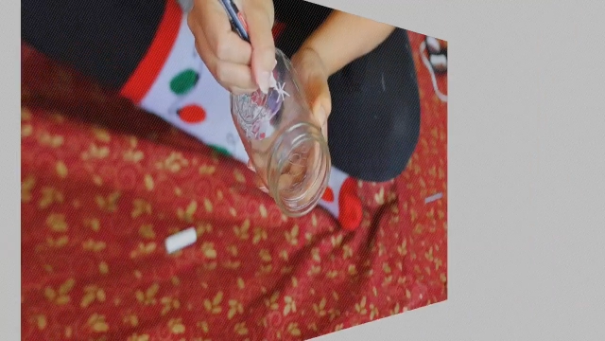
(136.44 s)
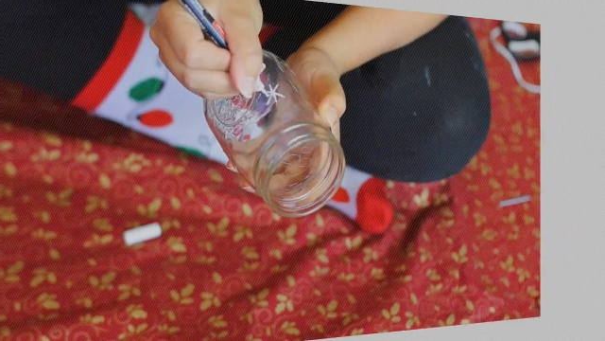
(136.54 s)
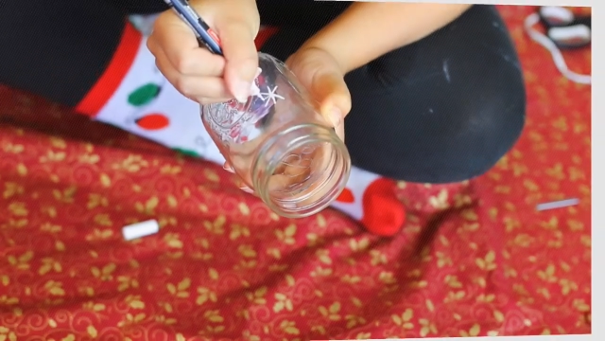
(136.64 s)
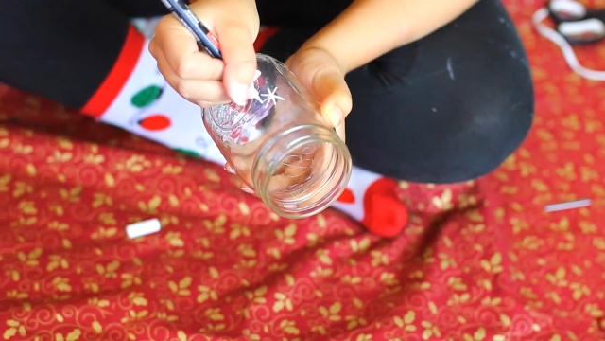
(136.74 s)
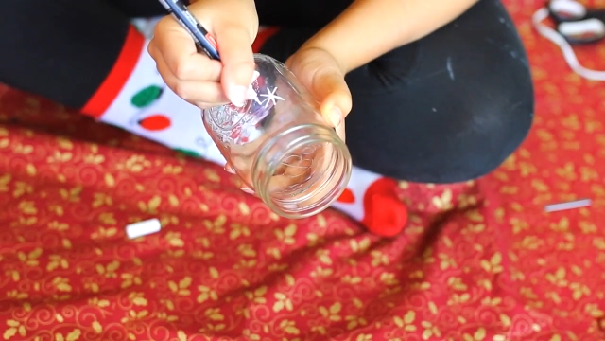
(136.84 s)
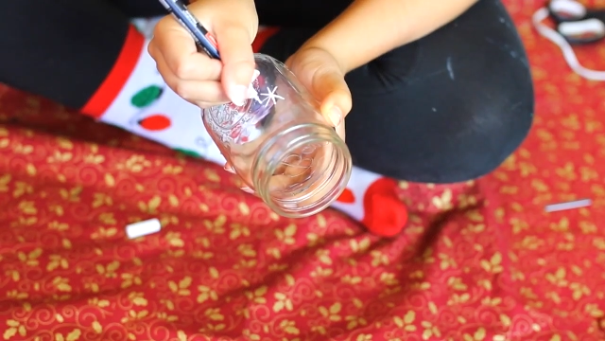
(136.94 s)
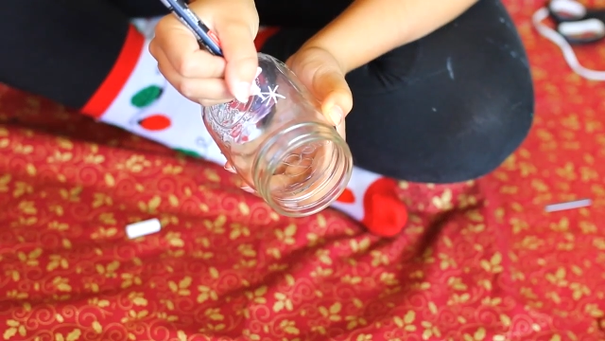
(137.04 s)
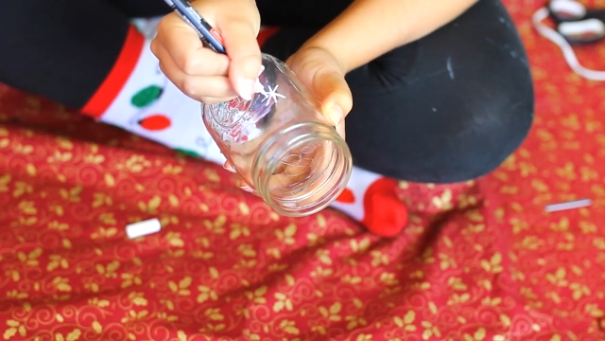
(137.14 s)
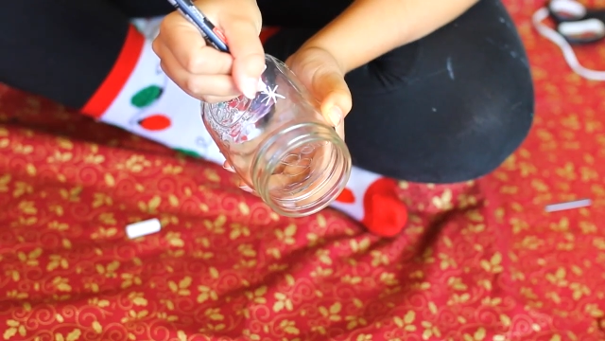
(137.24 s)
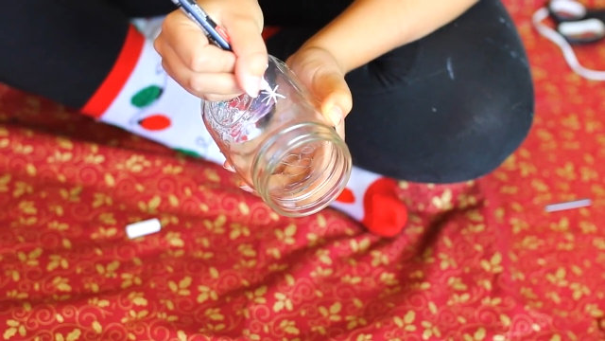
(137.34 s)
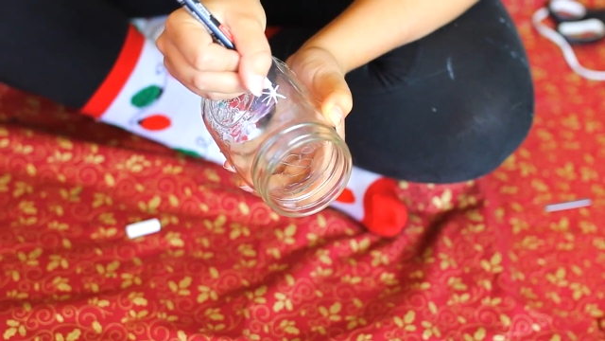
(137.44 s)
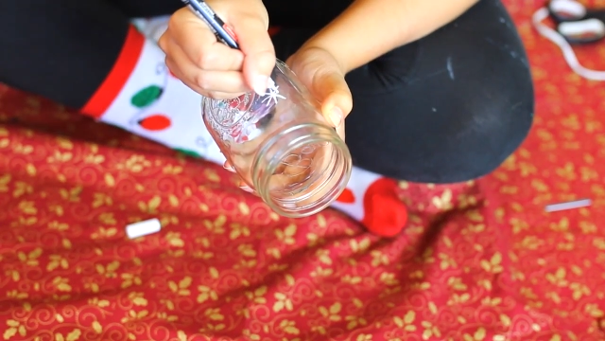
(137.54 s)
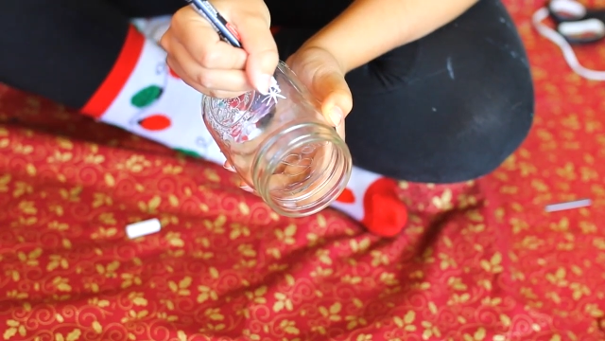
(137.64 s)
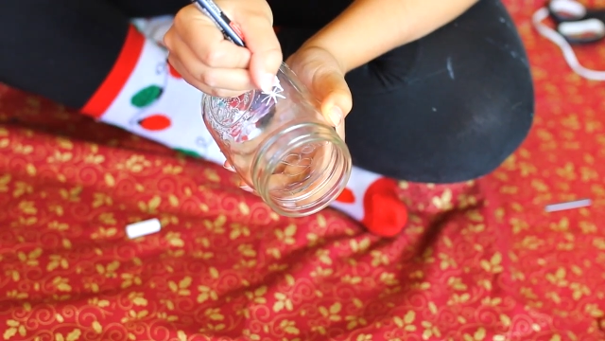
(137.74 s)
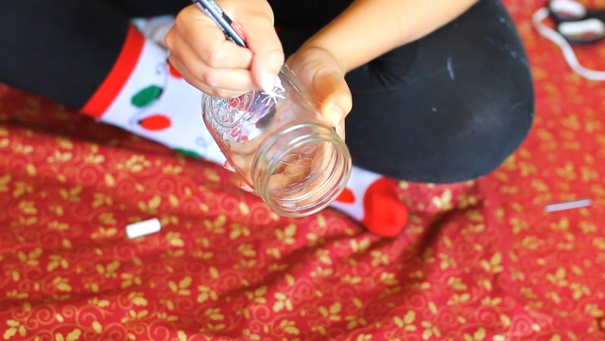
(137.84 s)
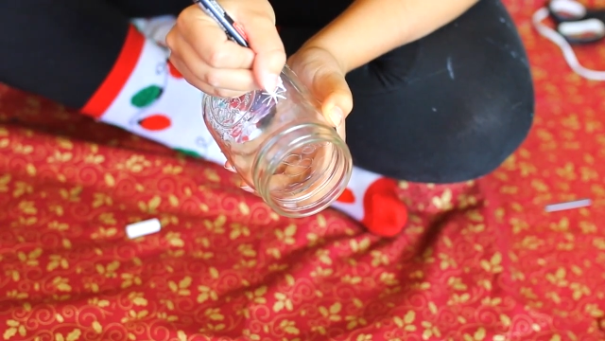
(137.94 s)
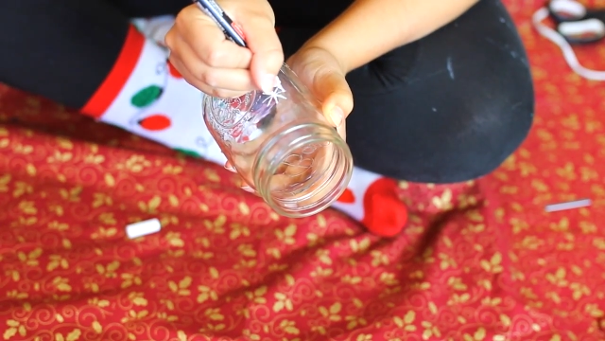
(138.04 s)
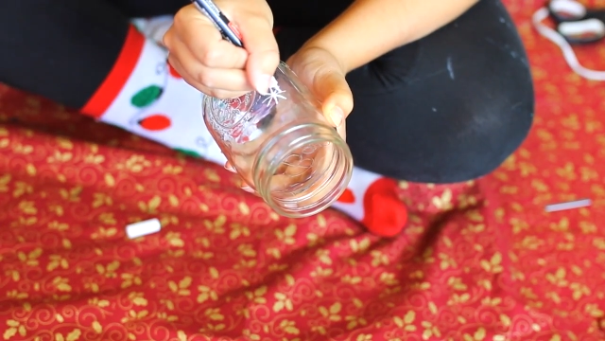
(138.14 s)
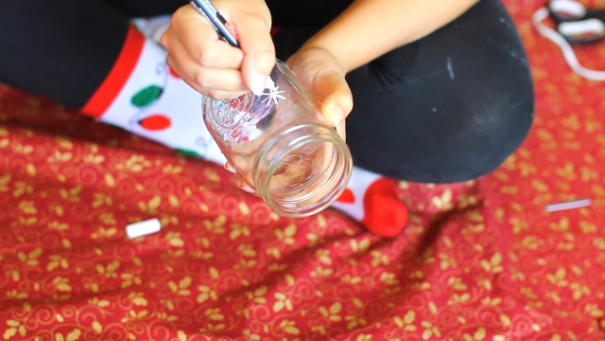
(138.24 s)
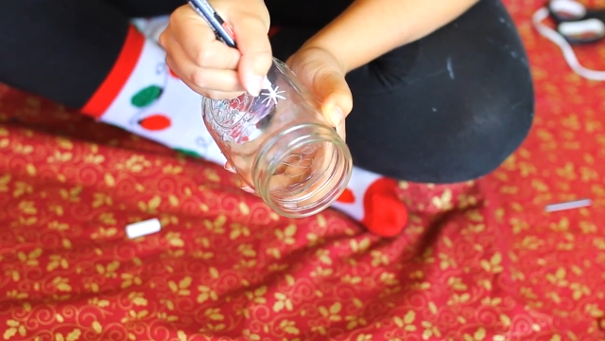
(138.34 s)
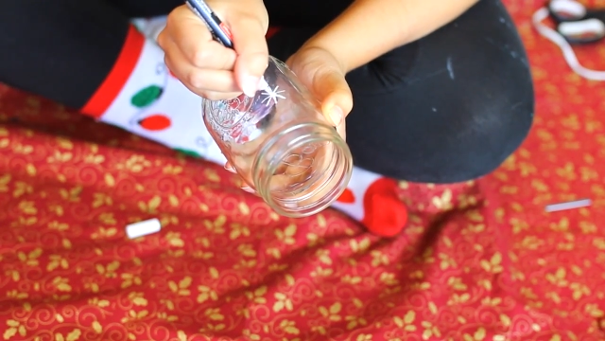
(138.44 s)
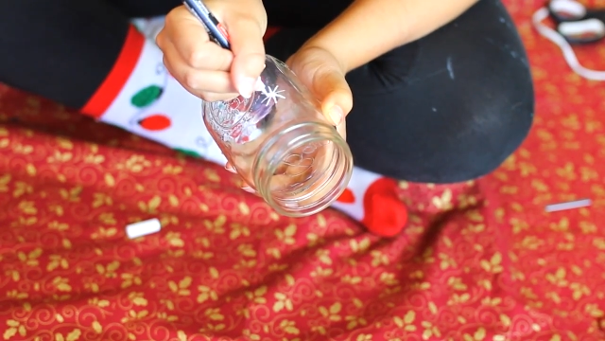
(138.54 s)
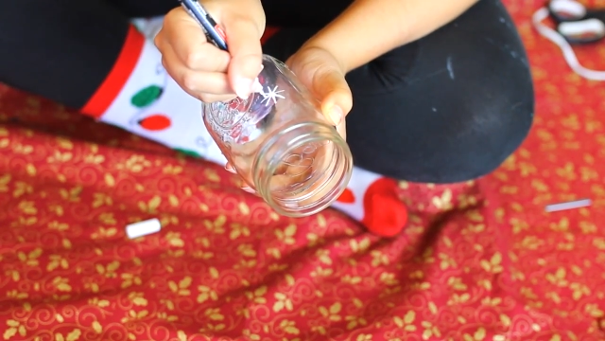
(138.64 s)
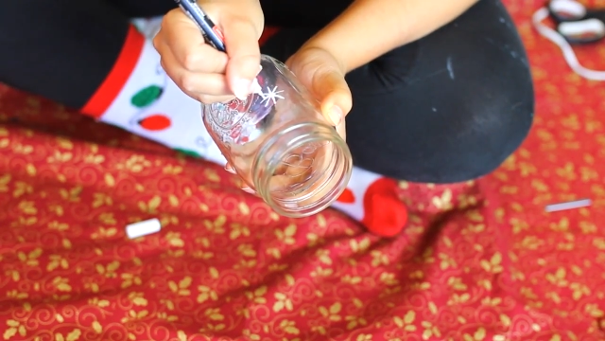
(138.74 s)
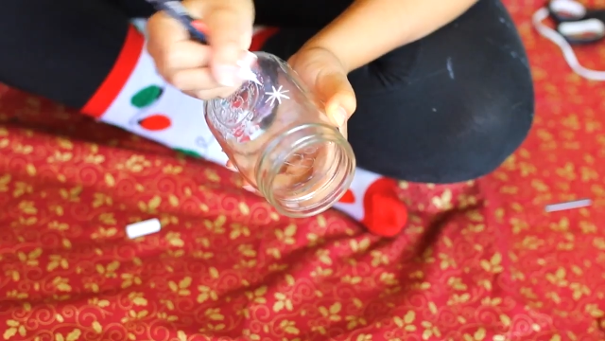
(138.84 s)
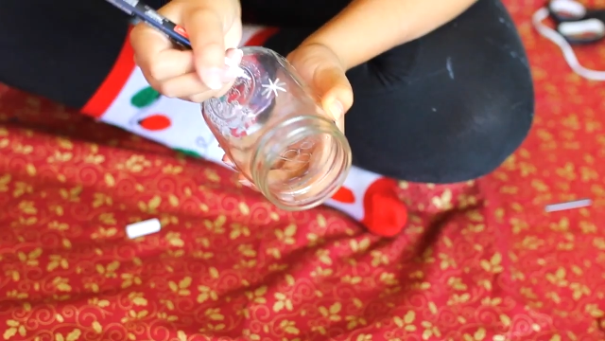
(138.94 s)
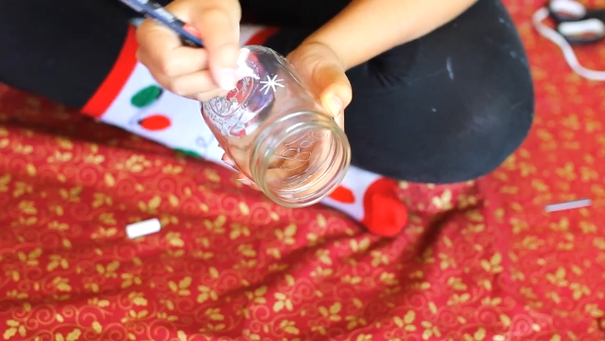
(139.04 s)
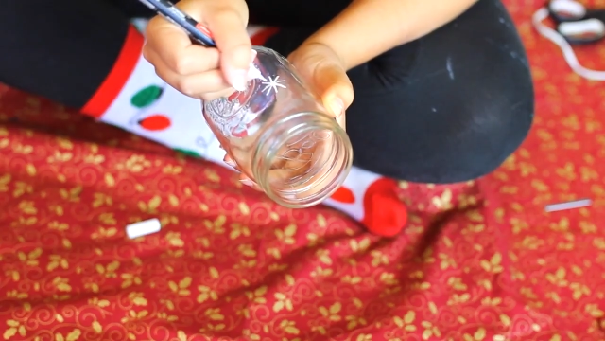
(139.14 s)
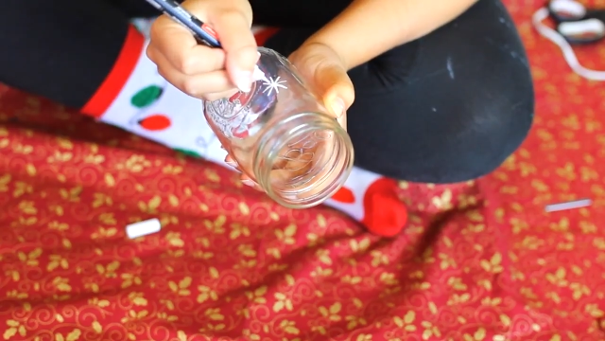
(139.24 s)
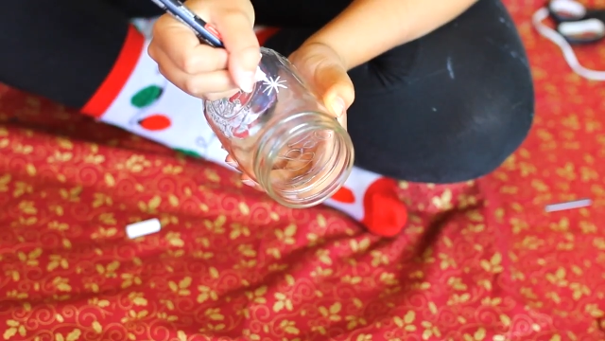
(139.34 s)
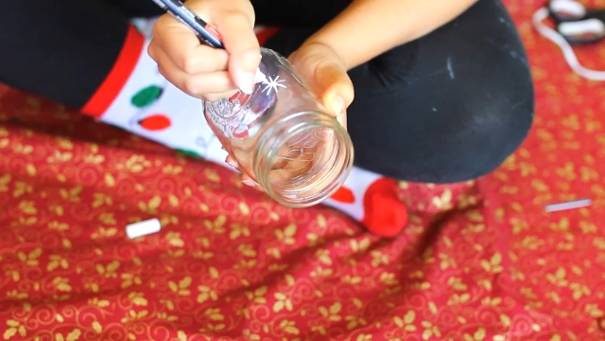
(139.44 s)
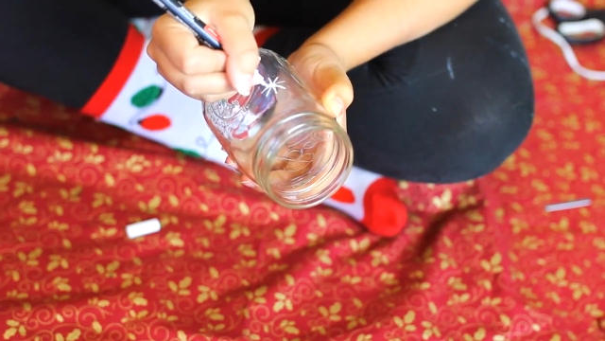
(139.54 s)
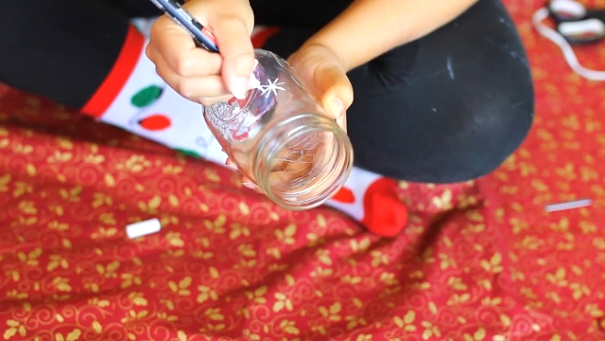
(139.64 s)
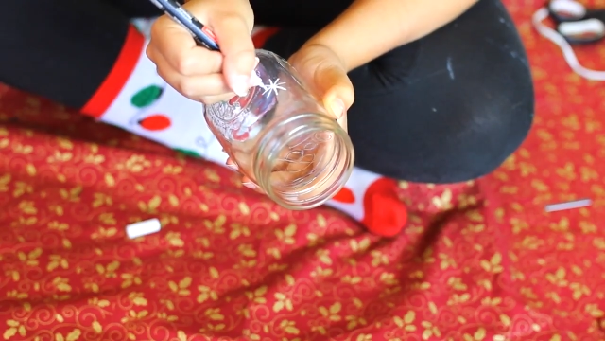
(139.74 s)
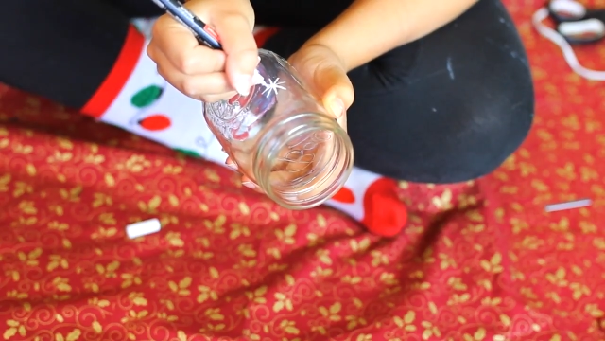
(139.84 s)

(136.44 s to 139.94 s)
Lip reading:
(no speaker visible)